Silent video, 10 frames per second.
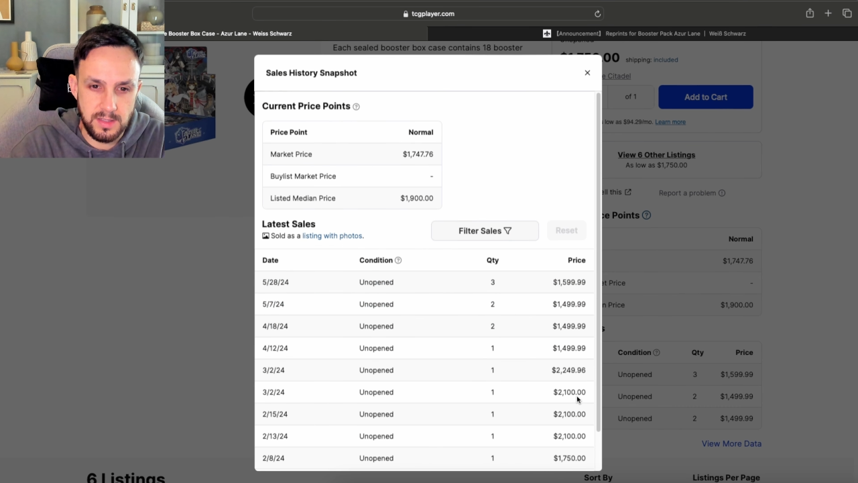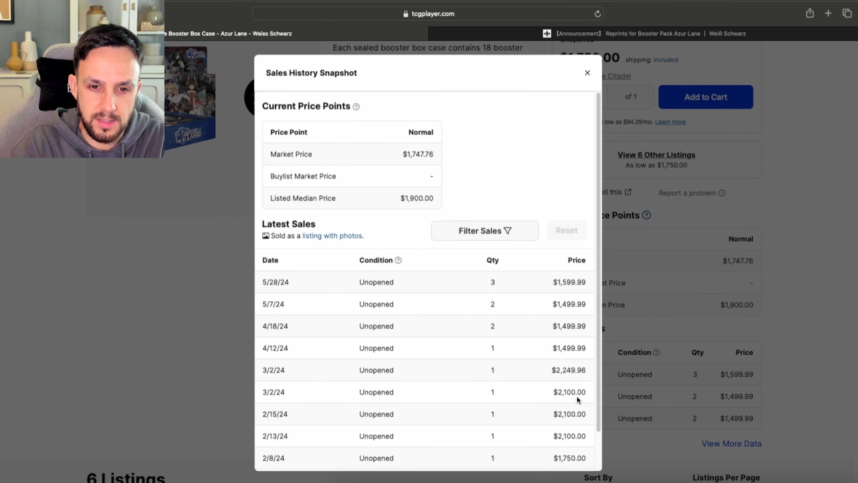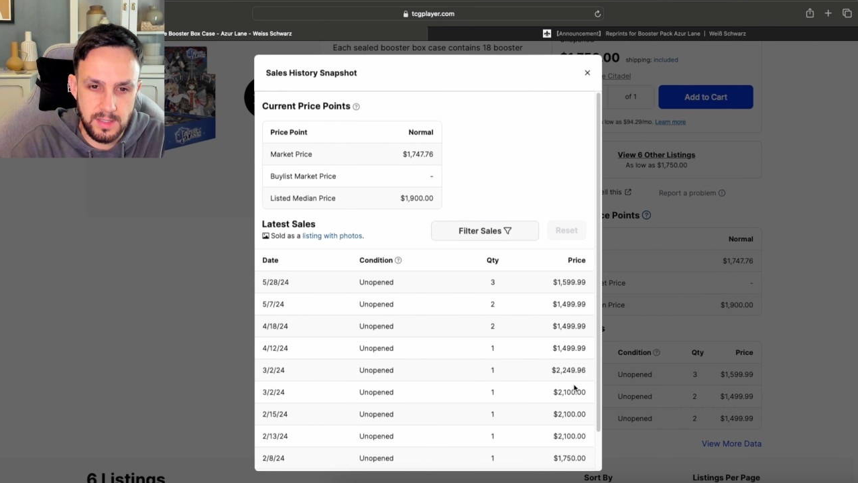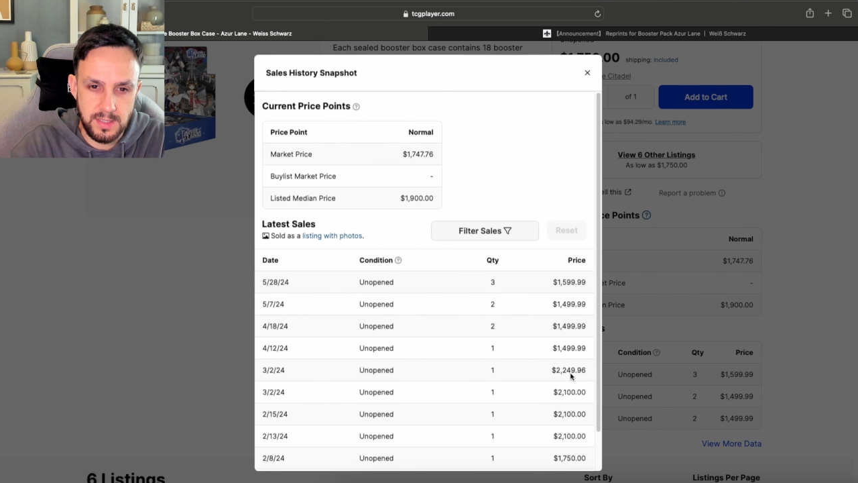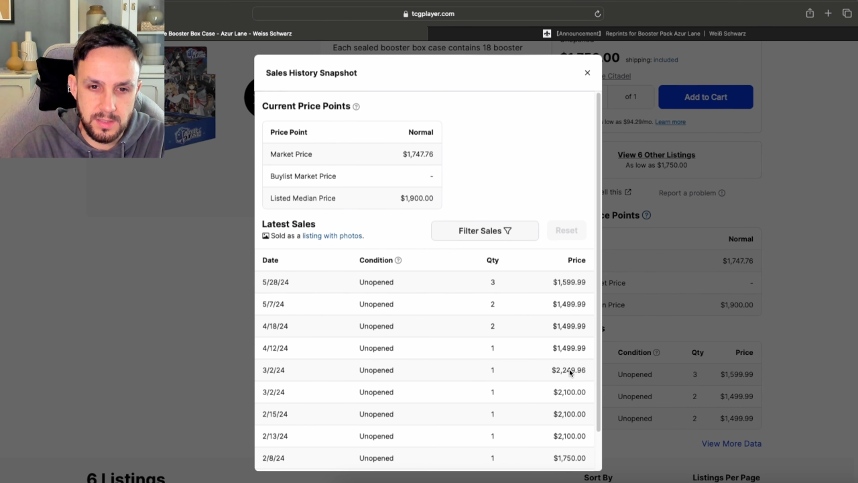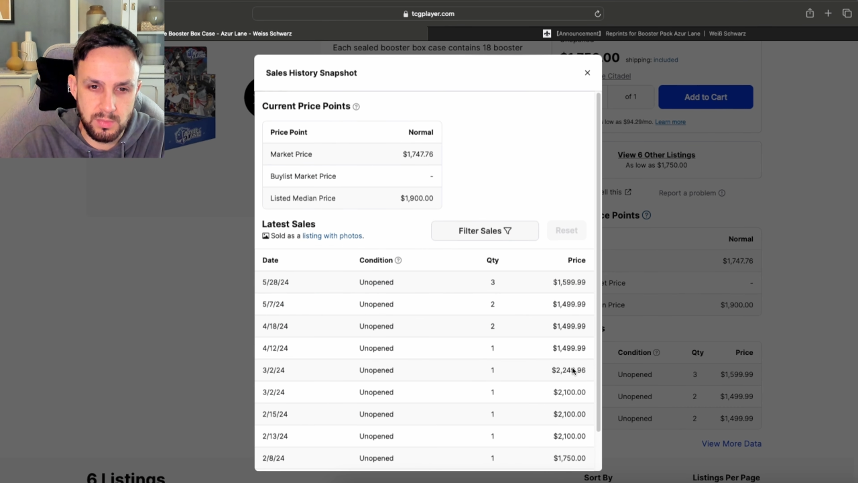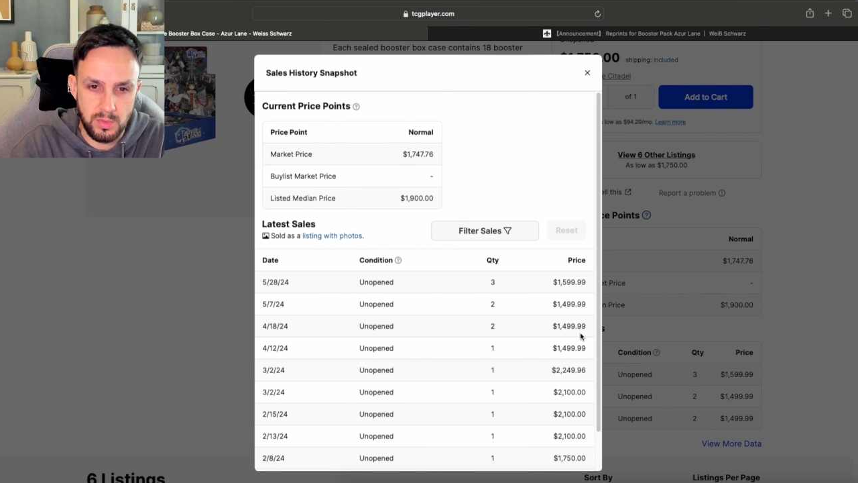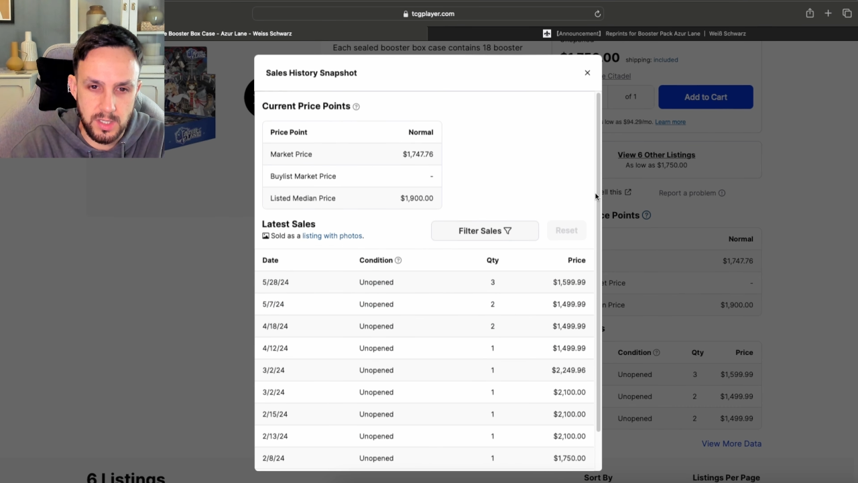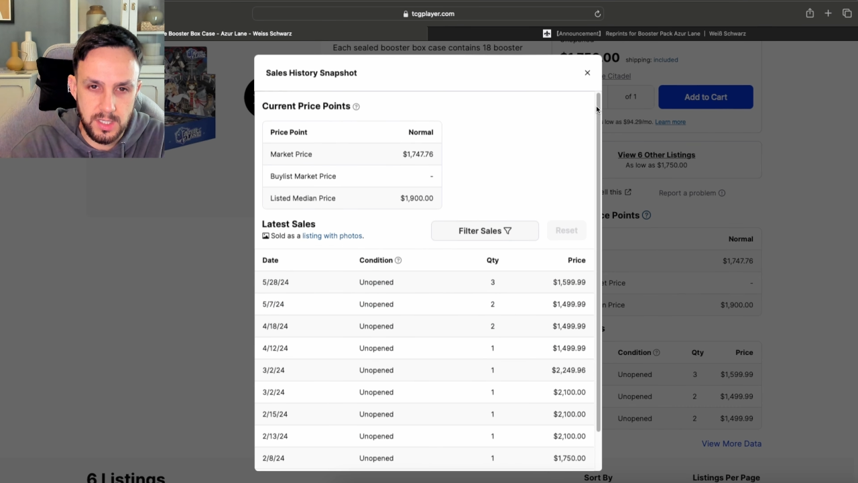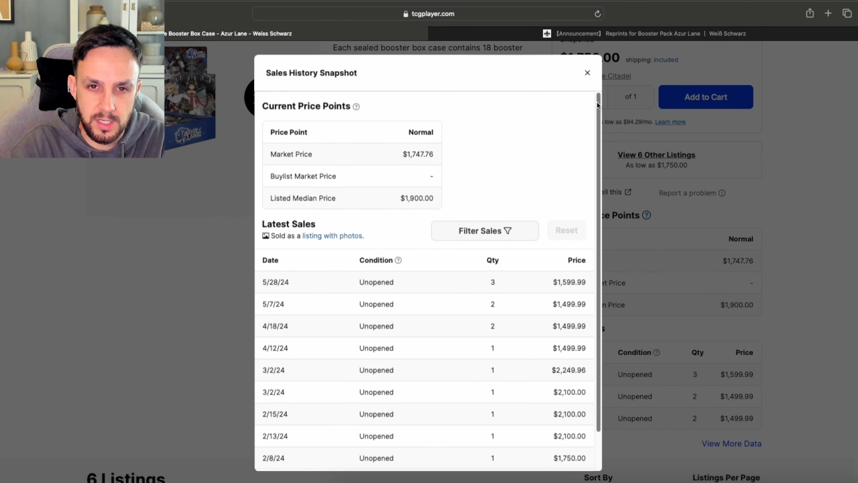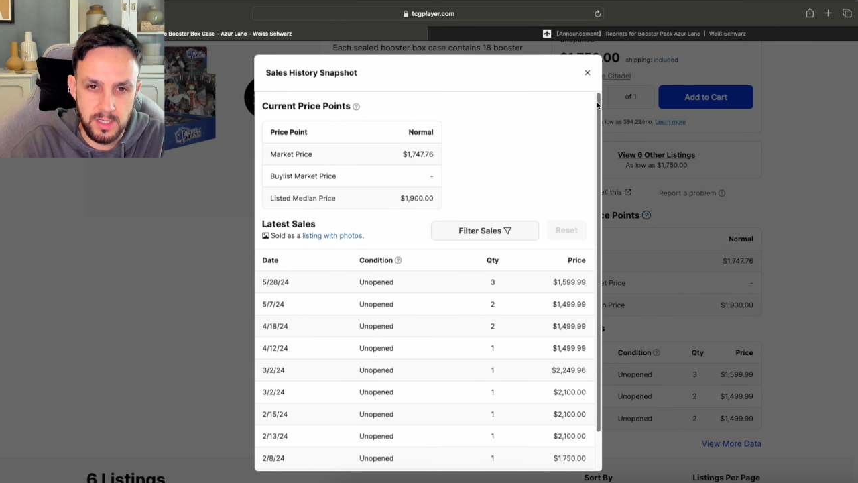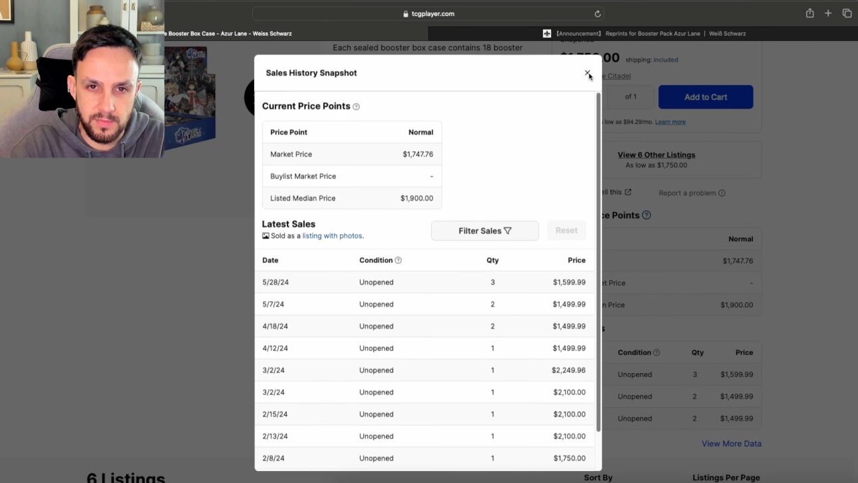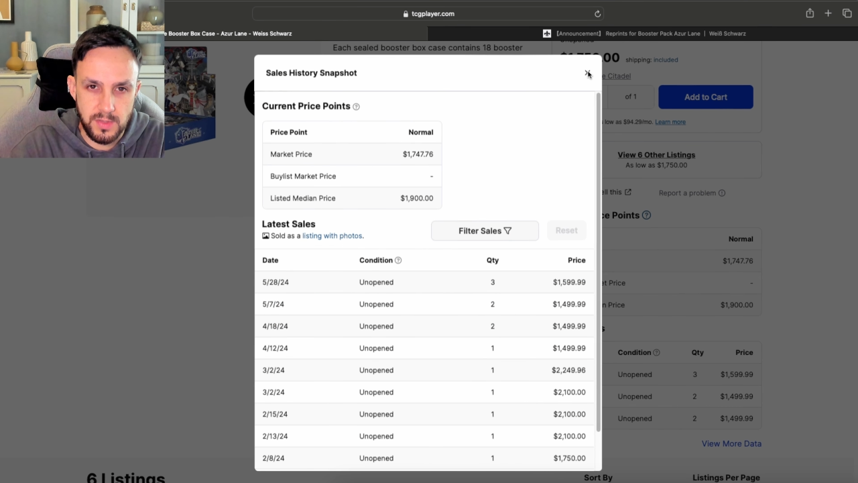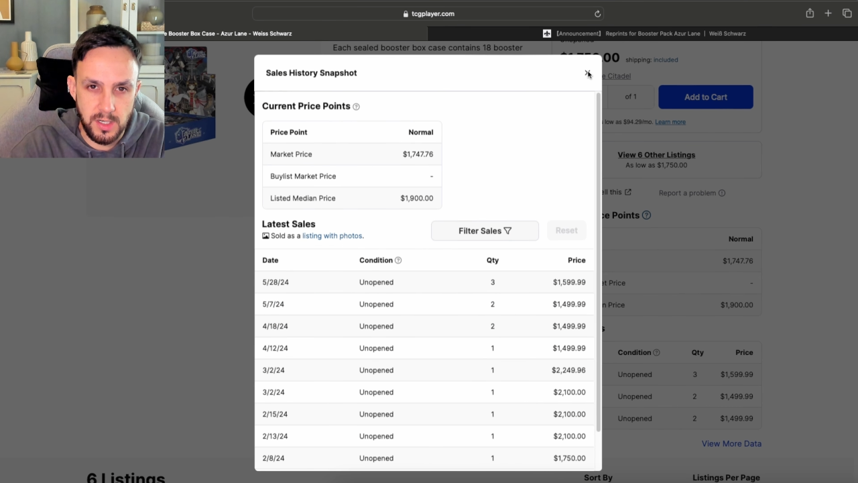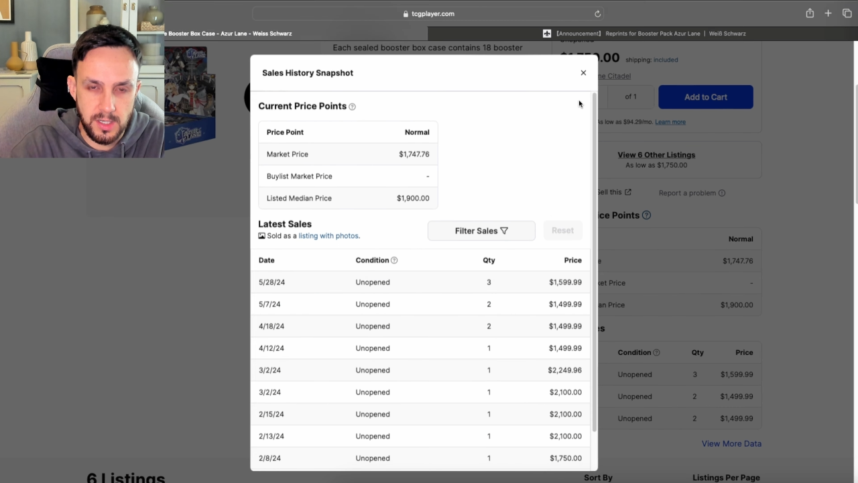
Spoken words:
this is what I kind of don't